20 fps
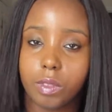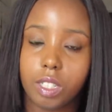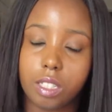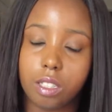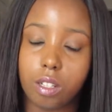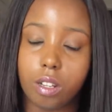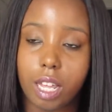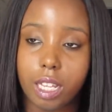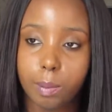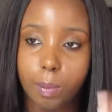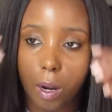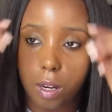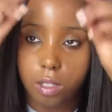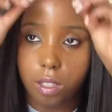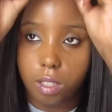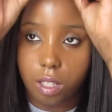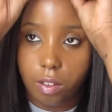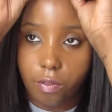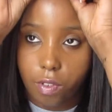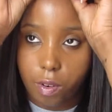So that's
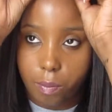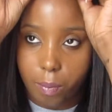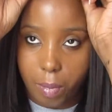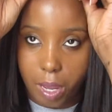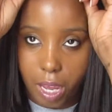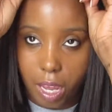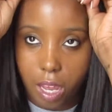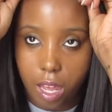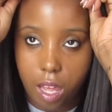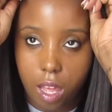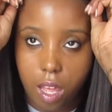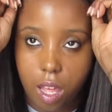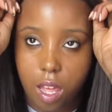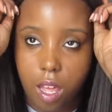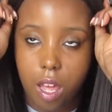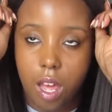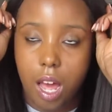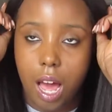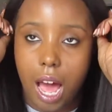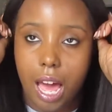personally for me.
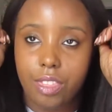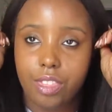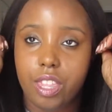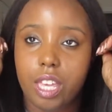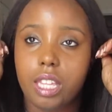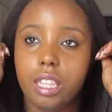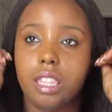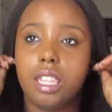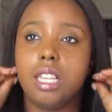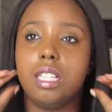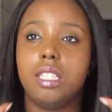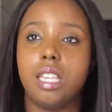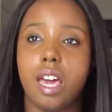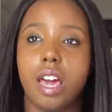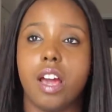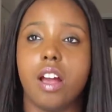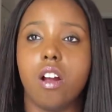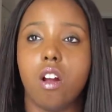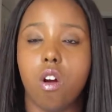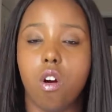I think this
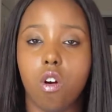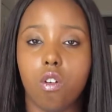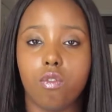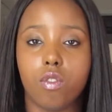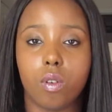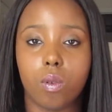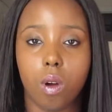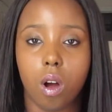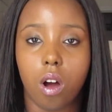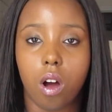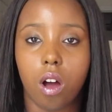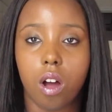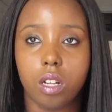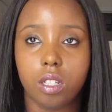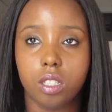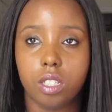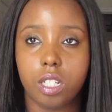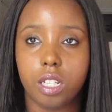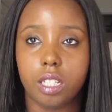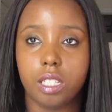hair
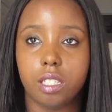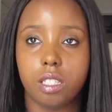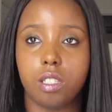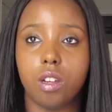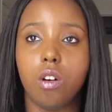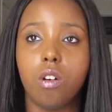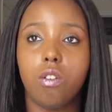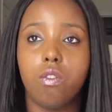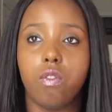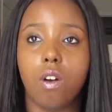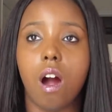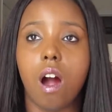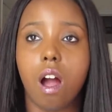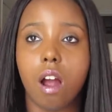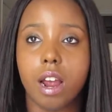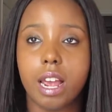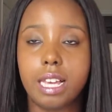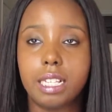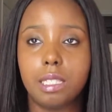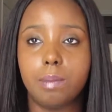overall, just so
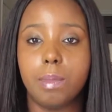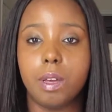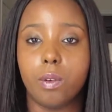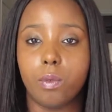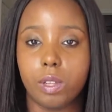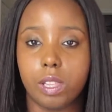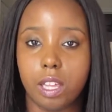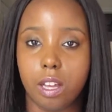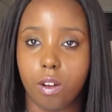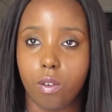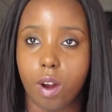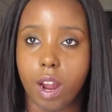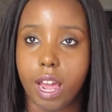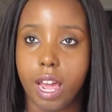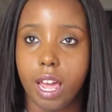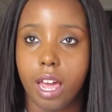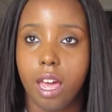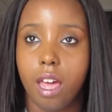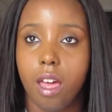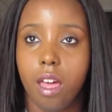far, it's been really
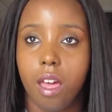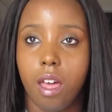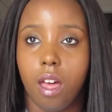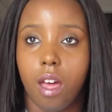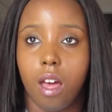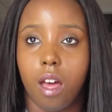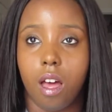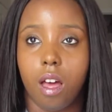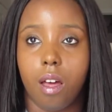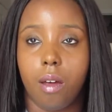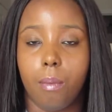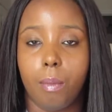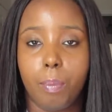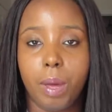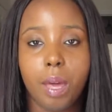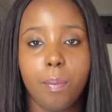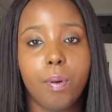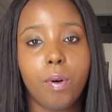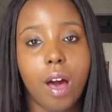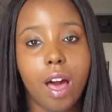great.
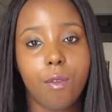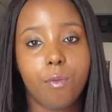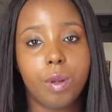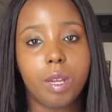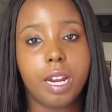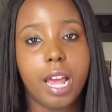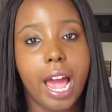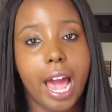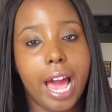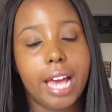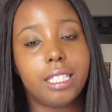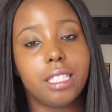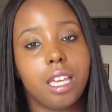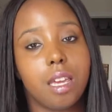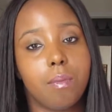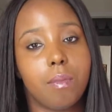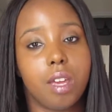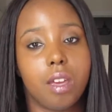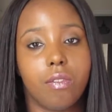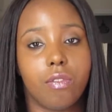People have been
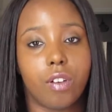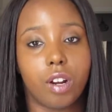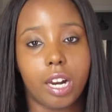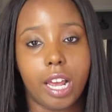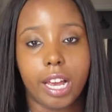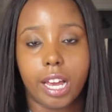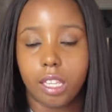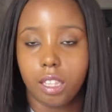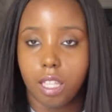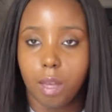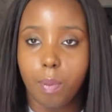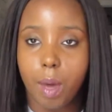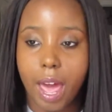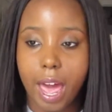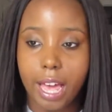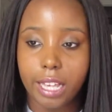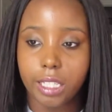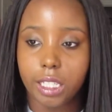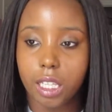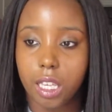asking me for like the
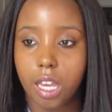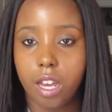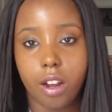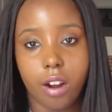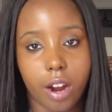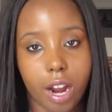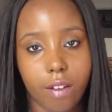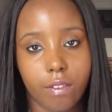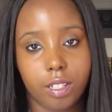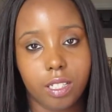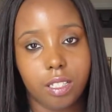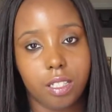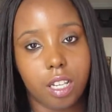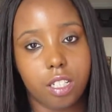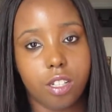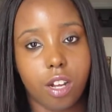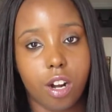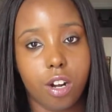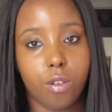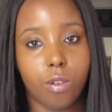past year, ever since I
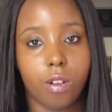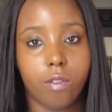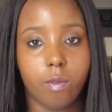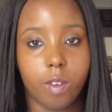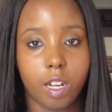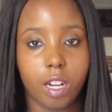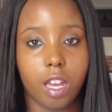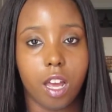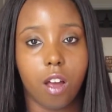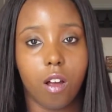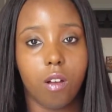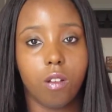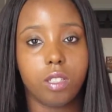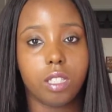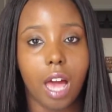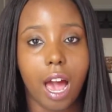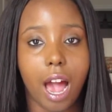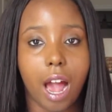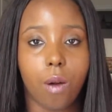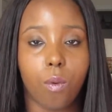started doing
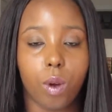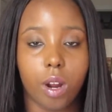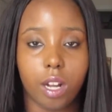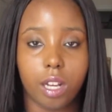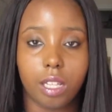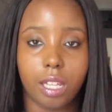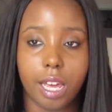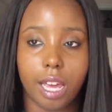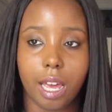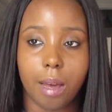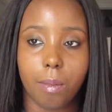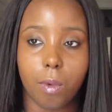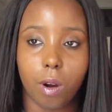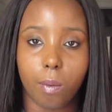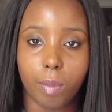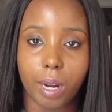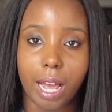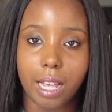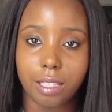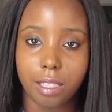videos, IWear Glam or
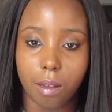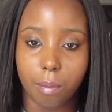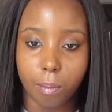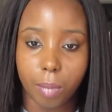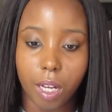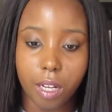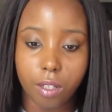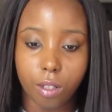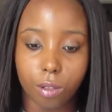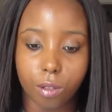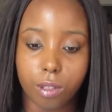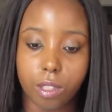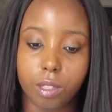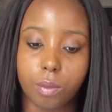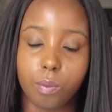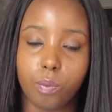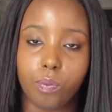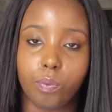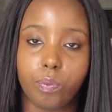Blossom bundles.